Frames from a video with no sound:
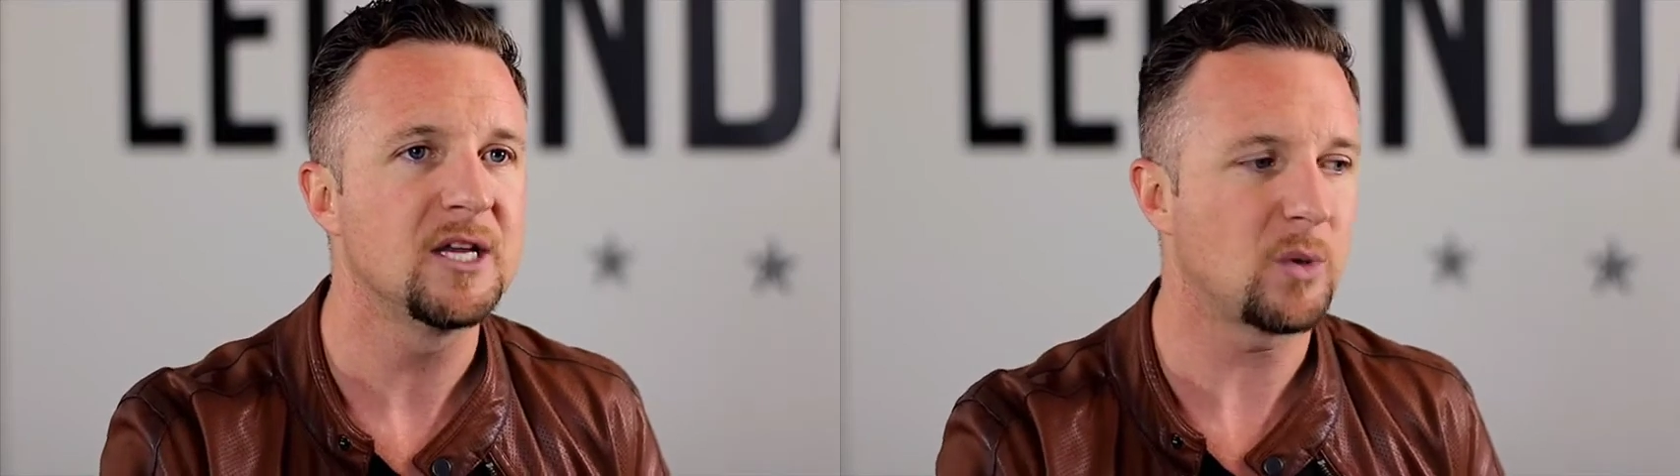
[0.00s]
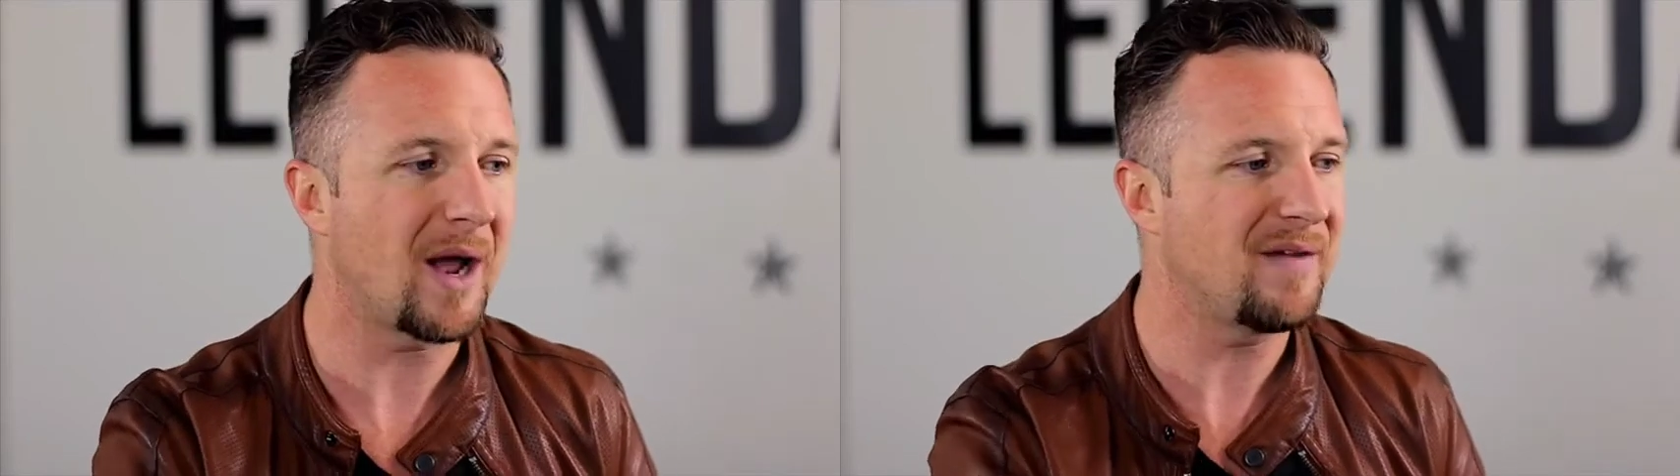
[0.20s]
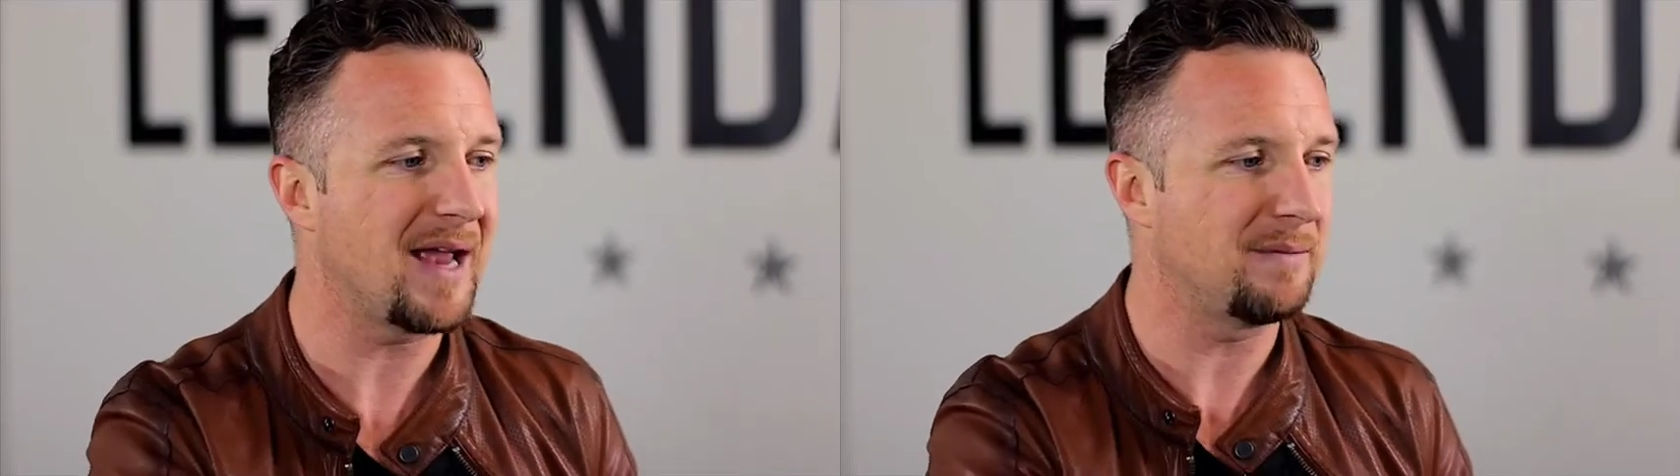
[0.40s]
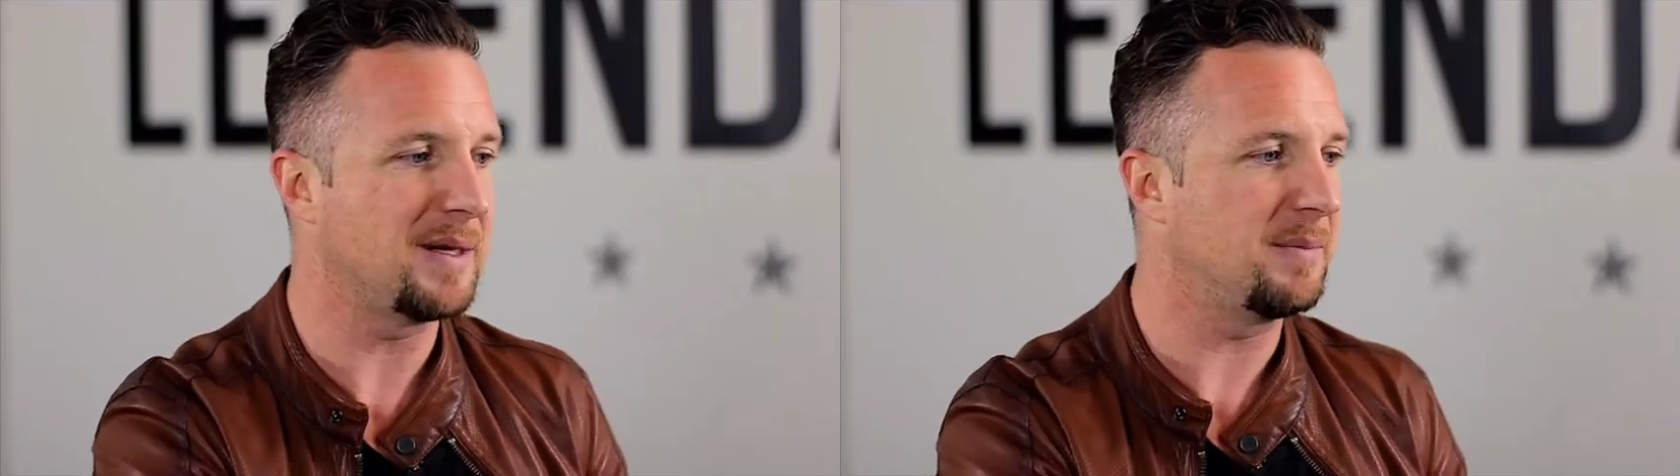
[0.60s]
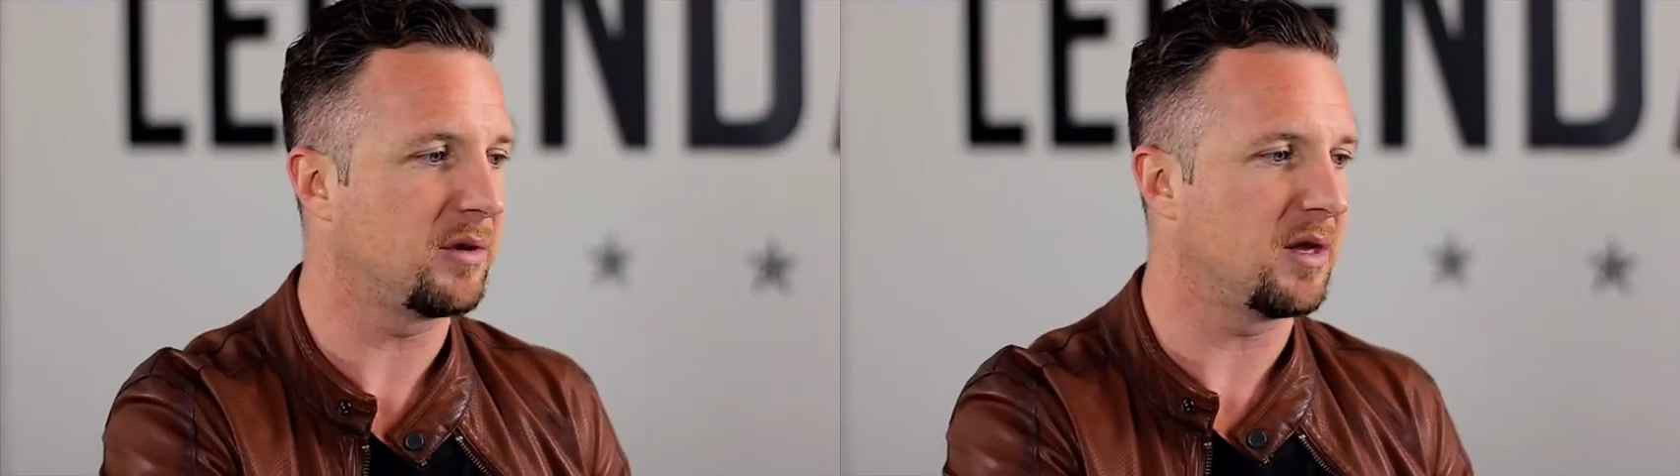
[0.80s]
So I've had
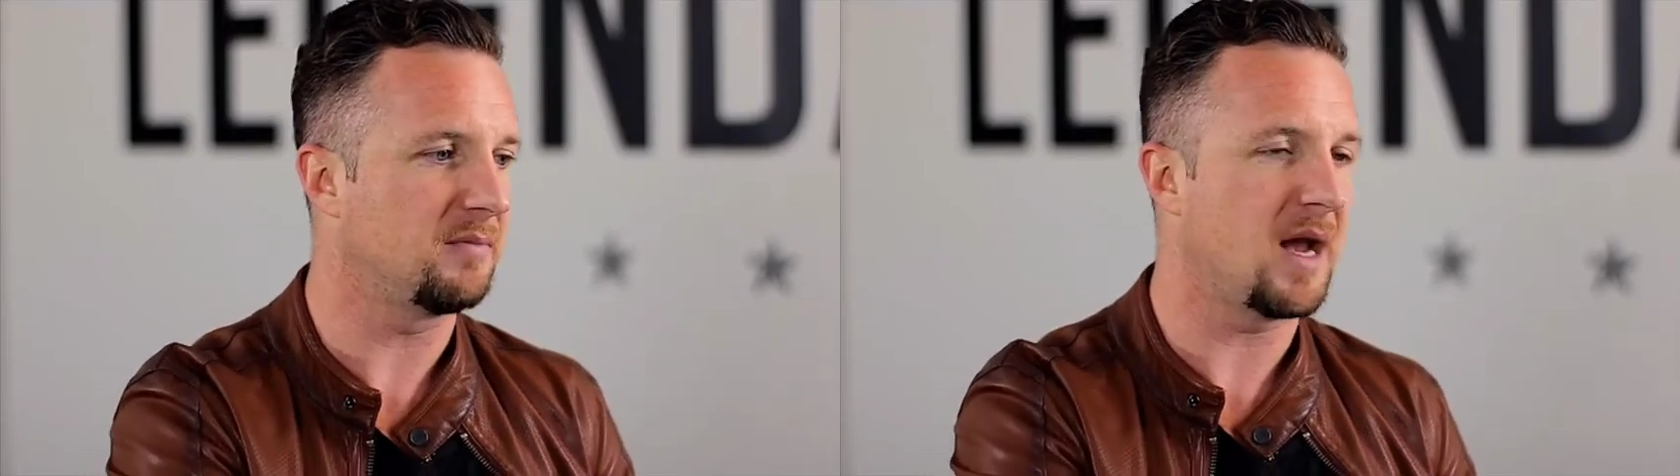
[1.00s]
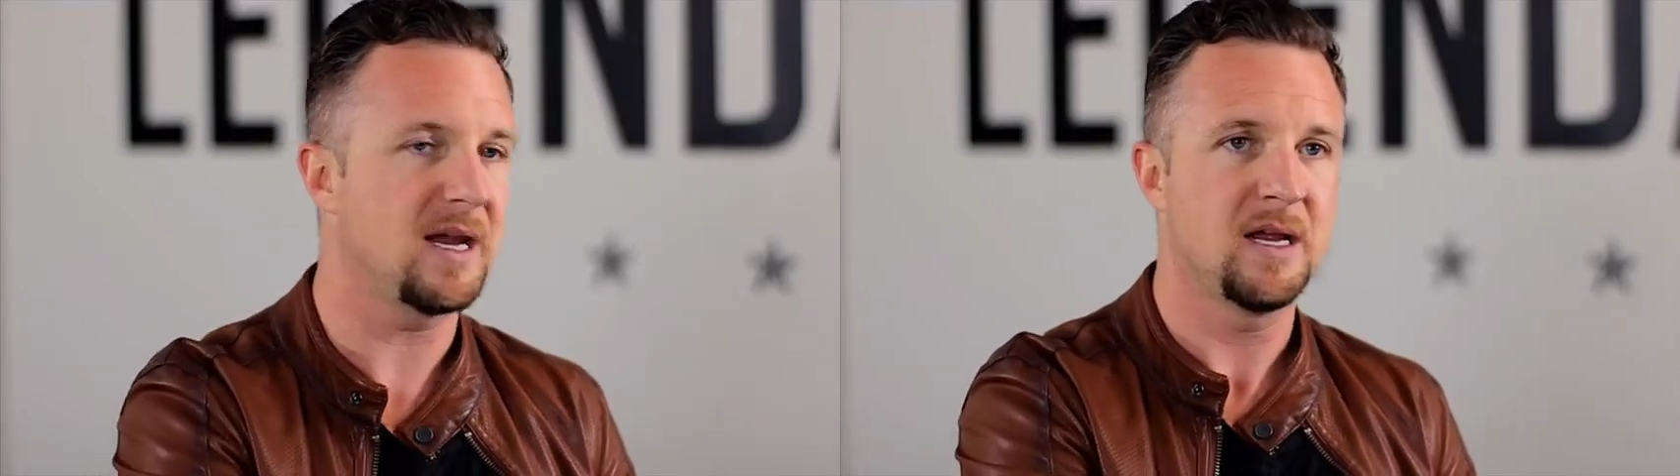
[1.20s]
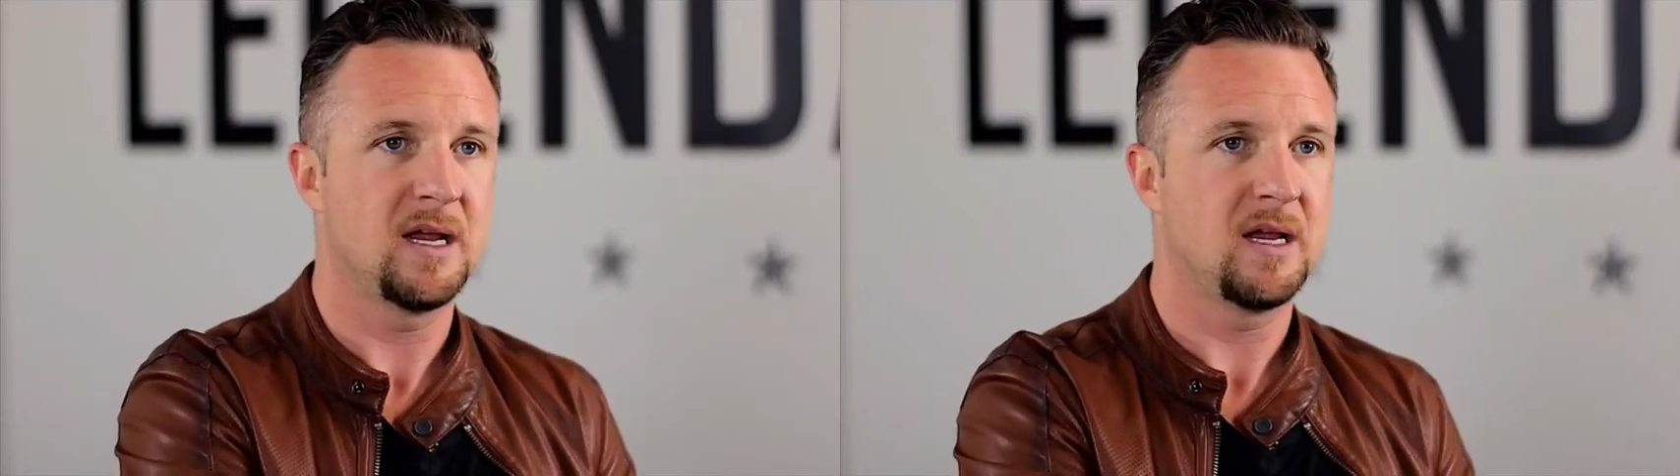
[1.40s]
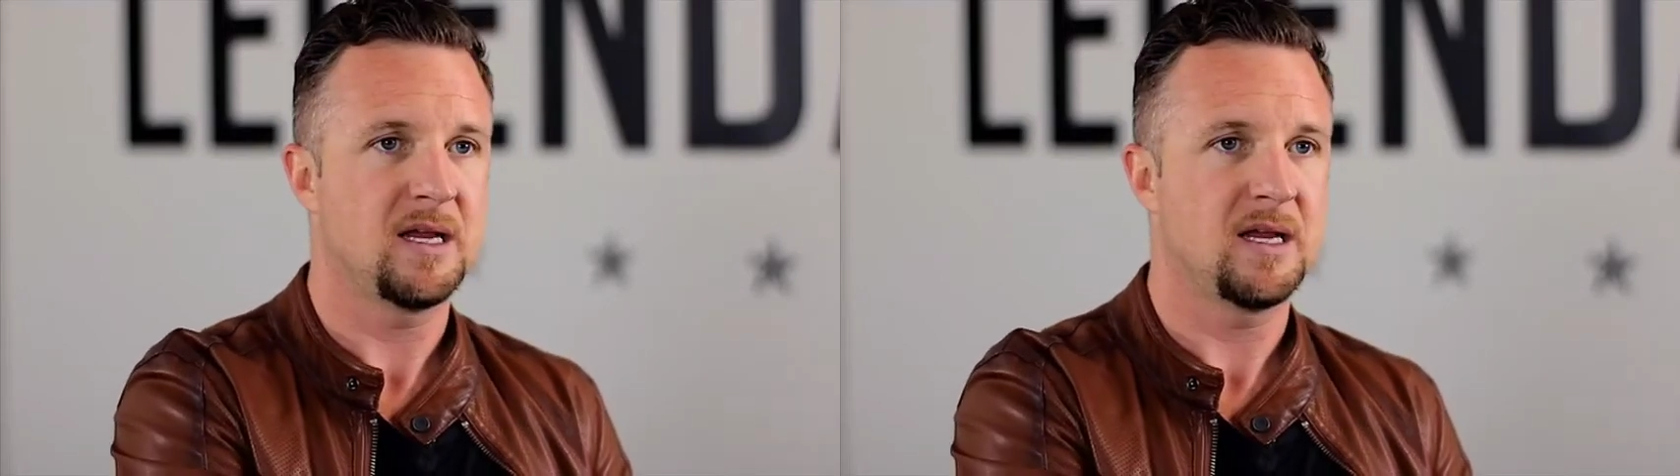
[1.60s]
people on my